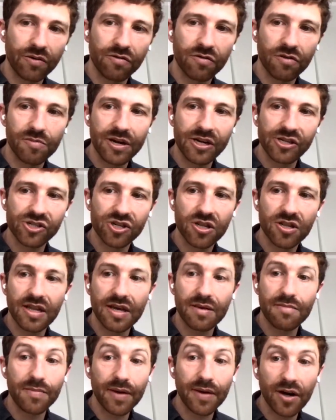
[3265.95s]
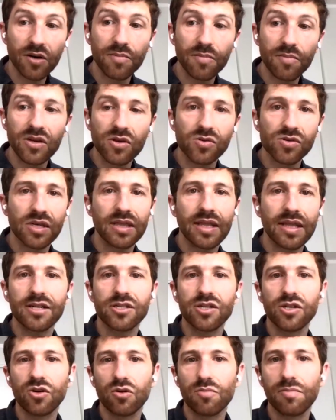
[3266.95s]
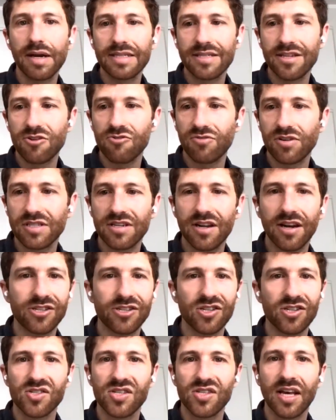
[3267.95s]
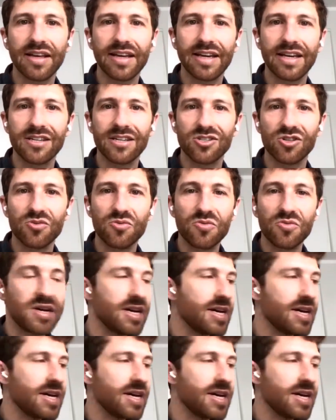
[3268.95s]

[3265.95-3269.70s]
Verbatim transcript: information they better be using that to your best interest not just selling it to